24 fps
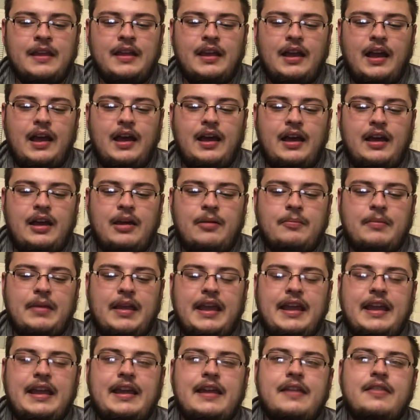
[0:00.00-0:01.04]

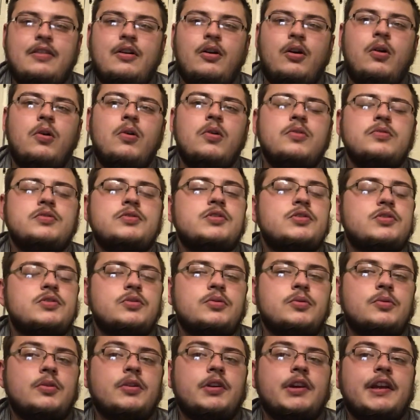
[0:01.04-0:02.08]
And the whole
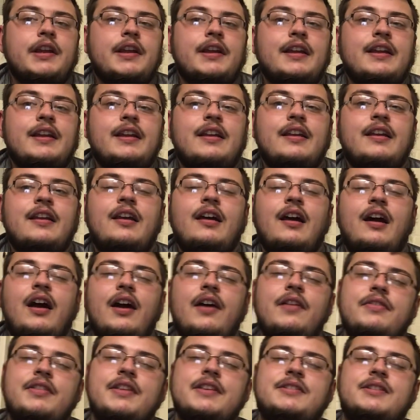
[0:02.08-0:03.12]
story
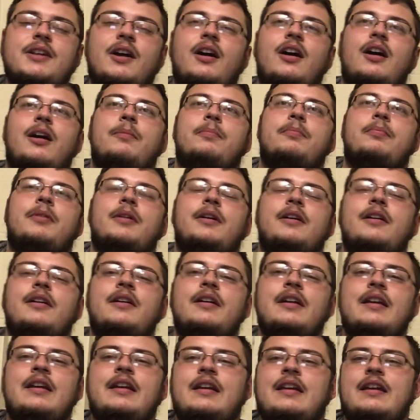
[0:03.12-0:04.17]
of this
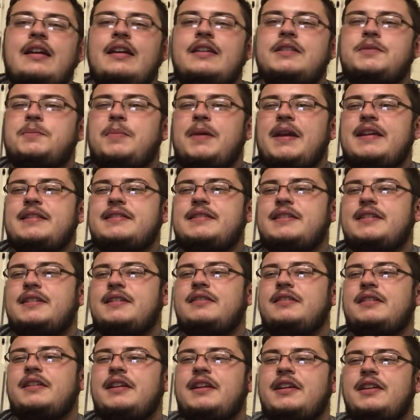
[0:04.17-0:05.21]
opera is
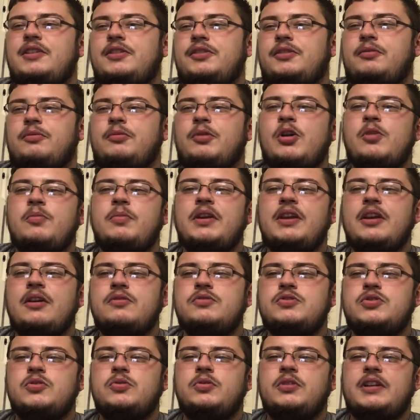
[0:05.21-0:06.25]
basically your Romeo
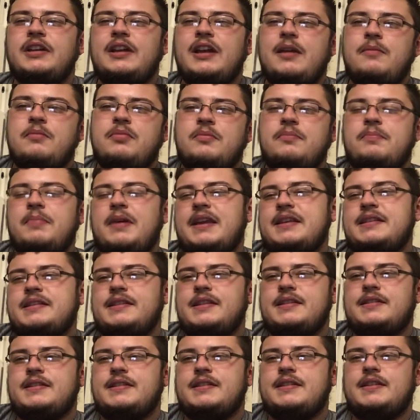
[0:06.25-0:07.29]
and Juliet, but based
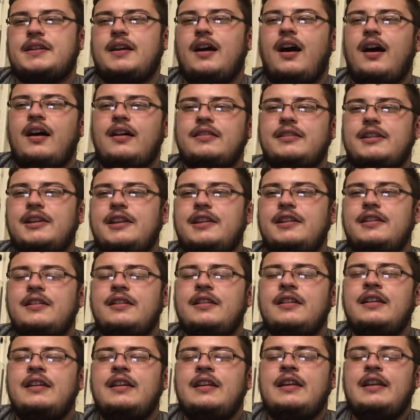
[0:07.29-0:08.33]
in Scotland
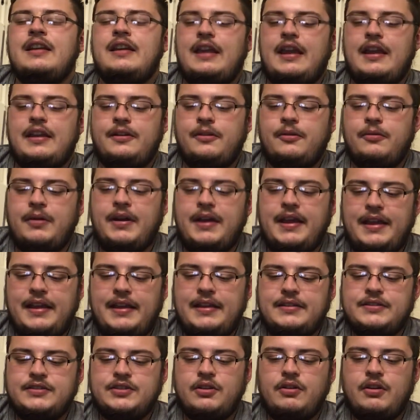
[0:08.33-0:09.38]
in a
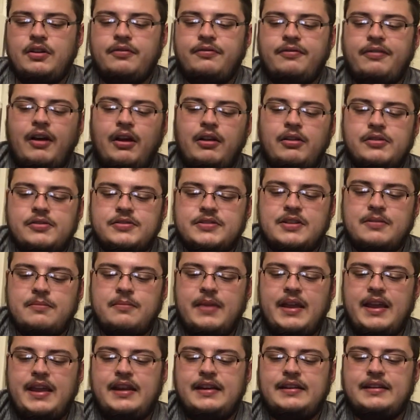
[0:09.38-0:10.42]
way. So it follows the
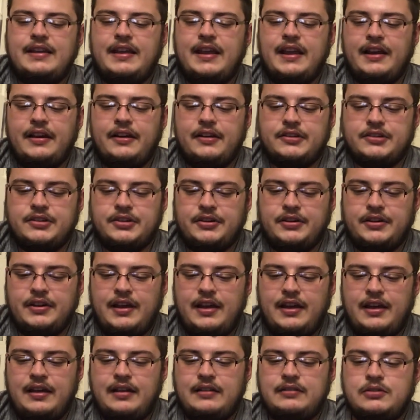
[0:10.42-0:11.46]
main
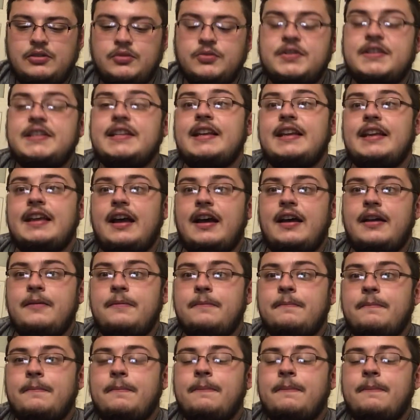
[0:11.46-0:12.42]
character, Lucia,